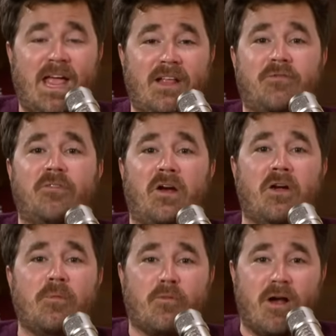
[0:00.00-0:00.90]
it's
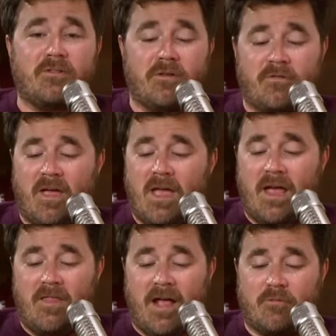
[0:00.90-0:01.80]
very impressive.
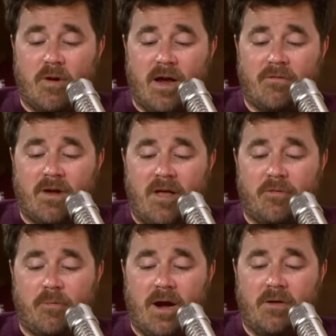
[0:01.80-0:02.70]
And that's why I've got the
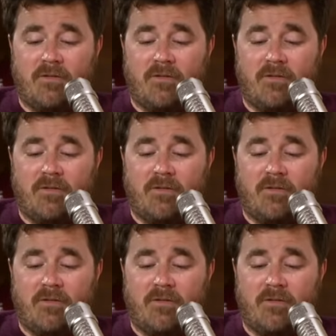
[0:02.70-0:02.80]
Browns